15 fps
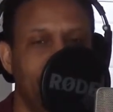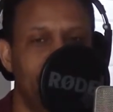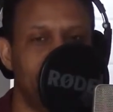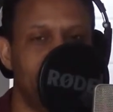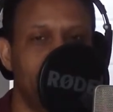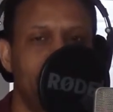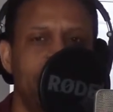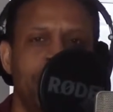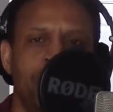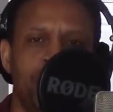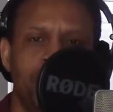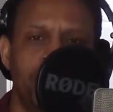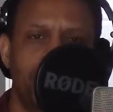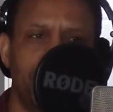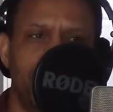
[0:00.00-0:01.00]
in.
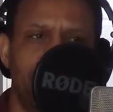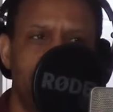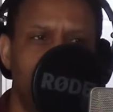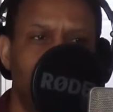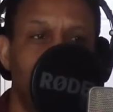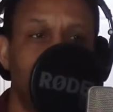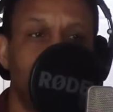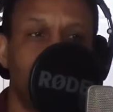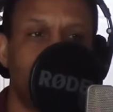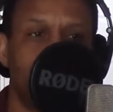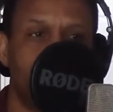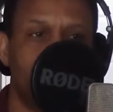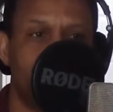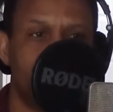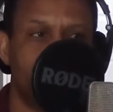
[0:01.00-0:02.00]
She
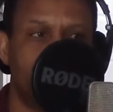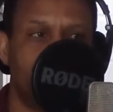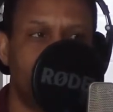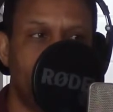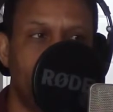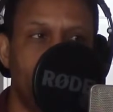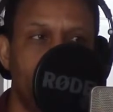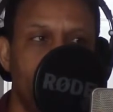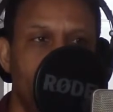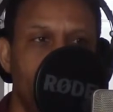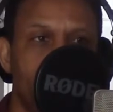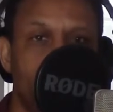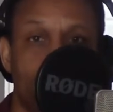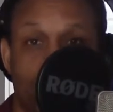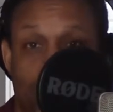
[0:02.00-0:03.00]
was very
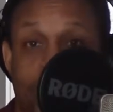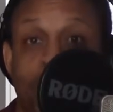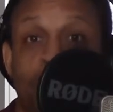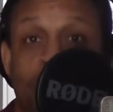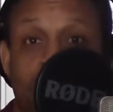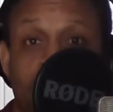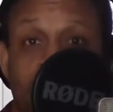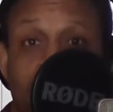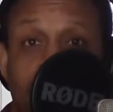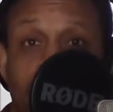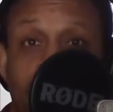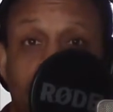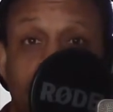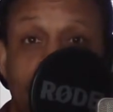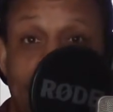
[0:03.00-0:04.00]
strict with me.
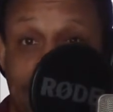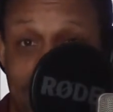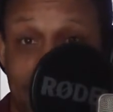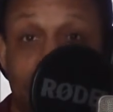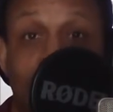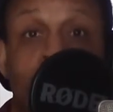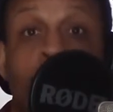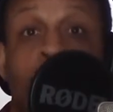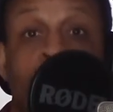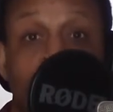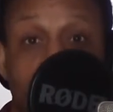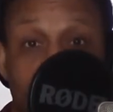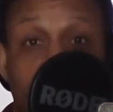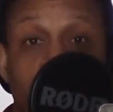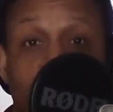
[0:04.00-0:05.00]
That's love
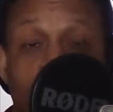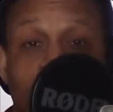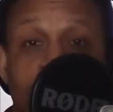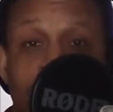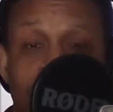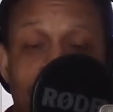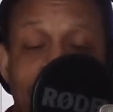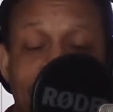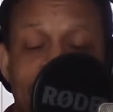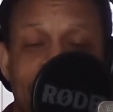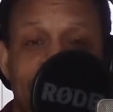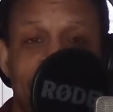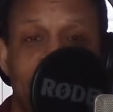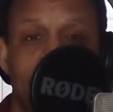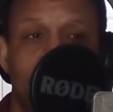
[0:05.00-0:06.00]
too, right?
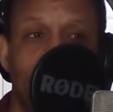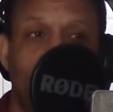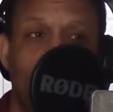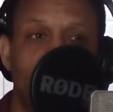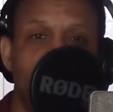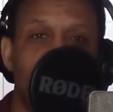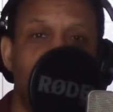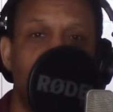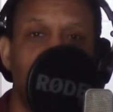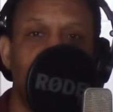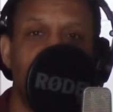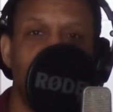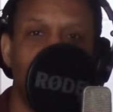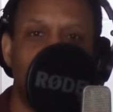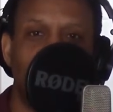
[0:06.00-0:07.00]
But also she
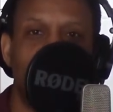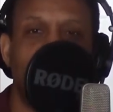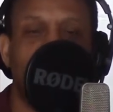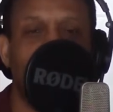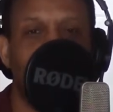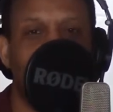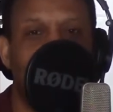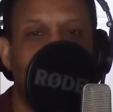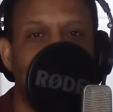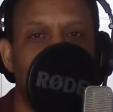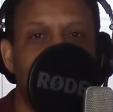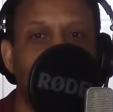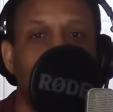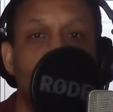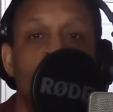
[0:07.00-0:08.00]
showed that compassion.
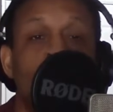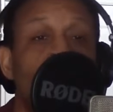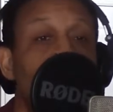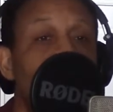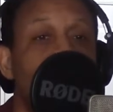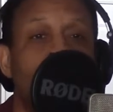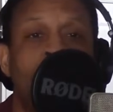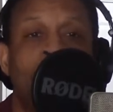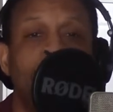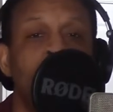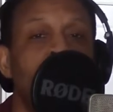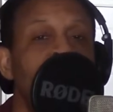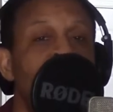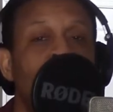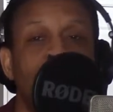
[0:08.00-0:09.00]
With
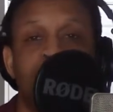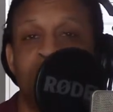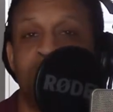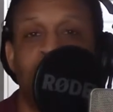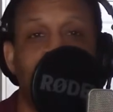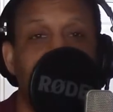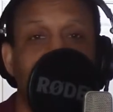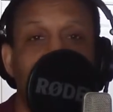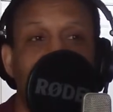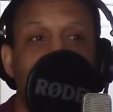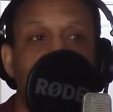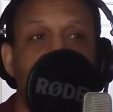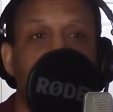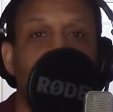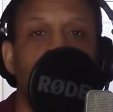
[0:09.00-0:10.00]
unbeknownst to me,
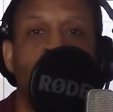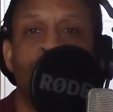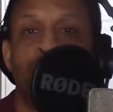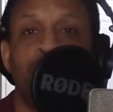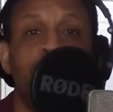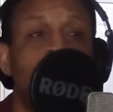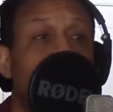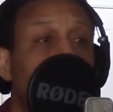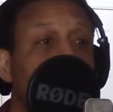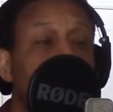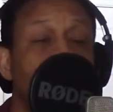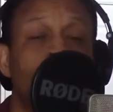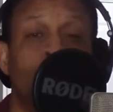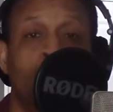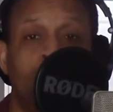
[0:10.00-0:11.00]
she had already been
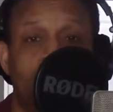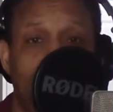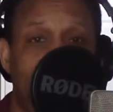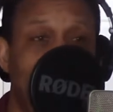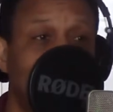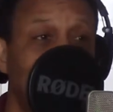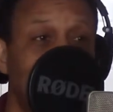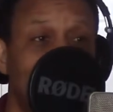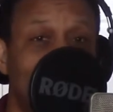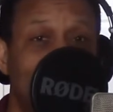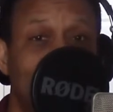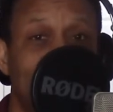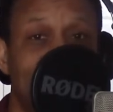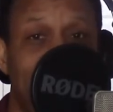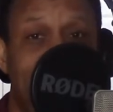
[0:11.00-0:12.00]
working behind the scenes
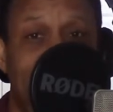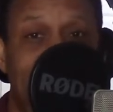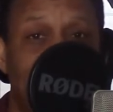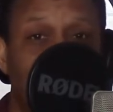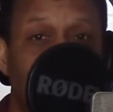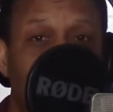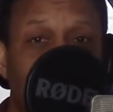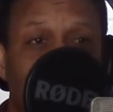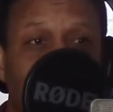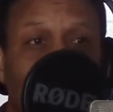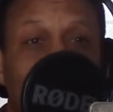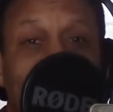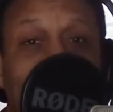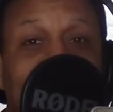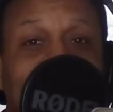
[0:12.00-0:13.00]
that once
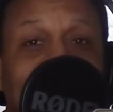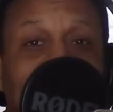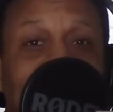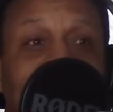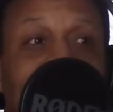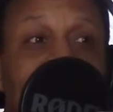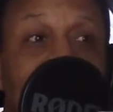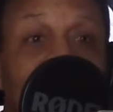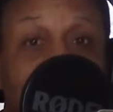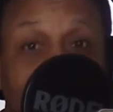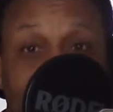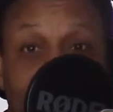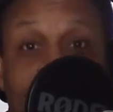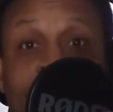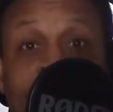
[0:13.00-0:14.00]
I finished
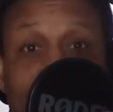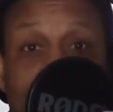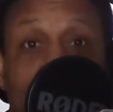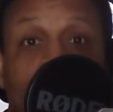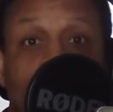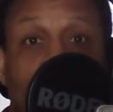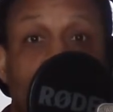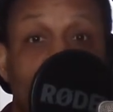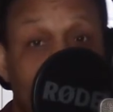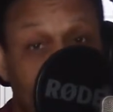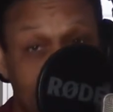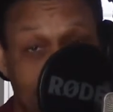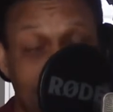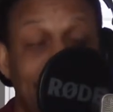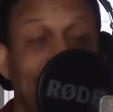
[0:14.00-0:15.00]
the 7th grade for the
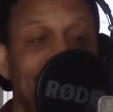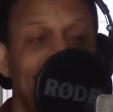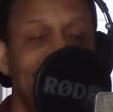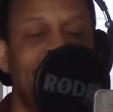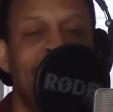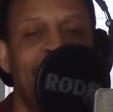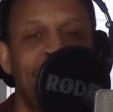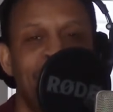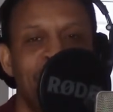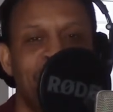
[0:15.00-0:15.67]
second time,